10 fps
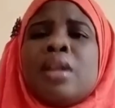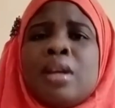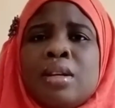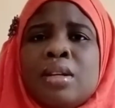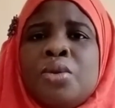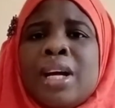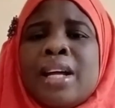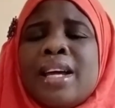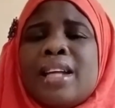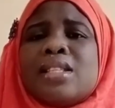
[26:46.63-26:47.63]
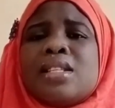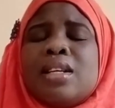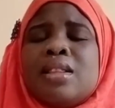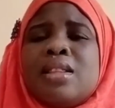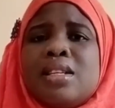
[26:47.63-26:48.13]
You can get
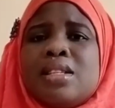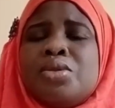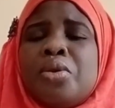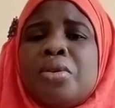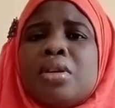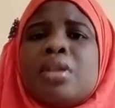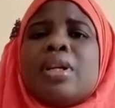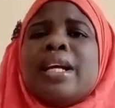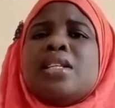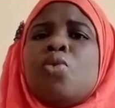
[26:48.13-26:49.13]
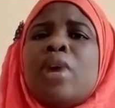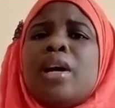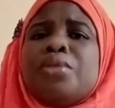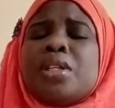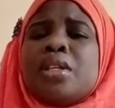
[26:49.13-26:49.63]
this done in the
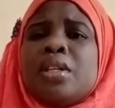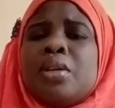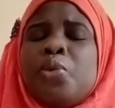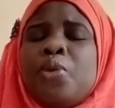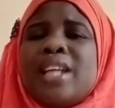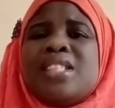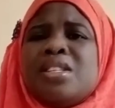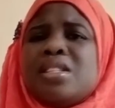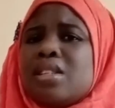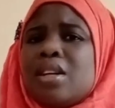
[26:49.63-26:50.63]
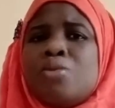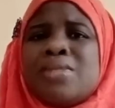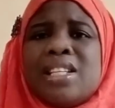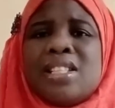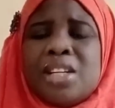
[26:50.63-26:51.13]
wild where it is
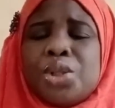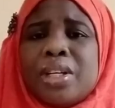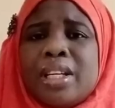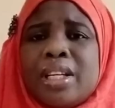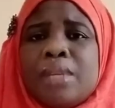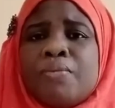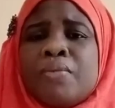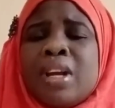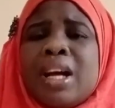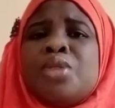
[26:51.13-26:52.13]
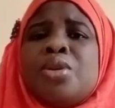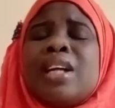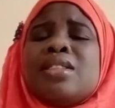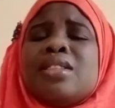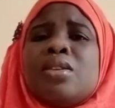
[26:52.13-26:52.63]
obtained naturally, and you
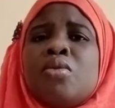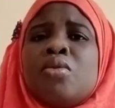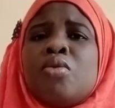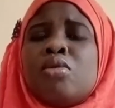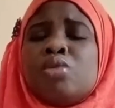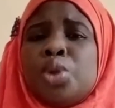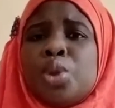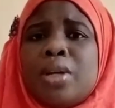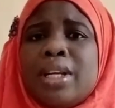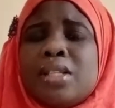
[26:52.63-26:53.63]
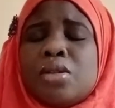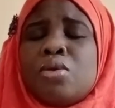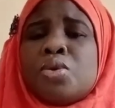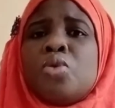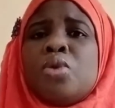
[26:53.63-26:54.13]
can control it
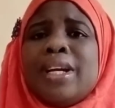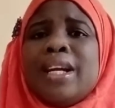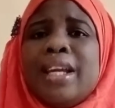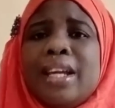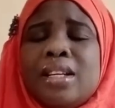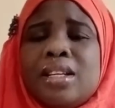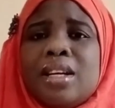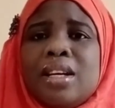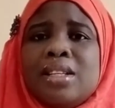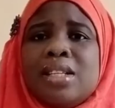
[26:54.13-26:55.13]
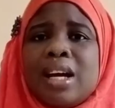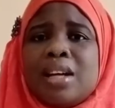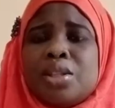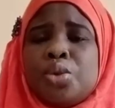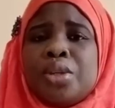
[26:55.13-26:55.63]
also in the
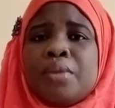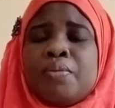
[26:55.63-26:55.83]
hatchery.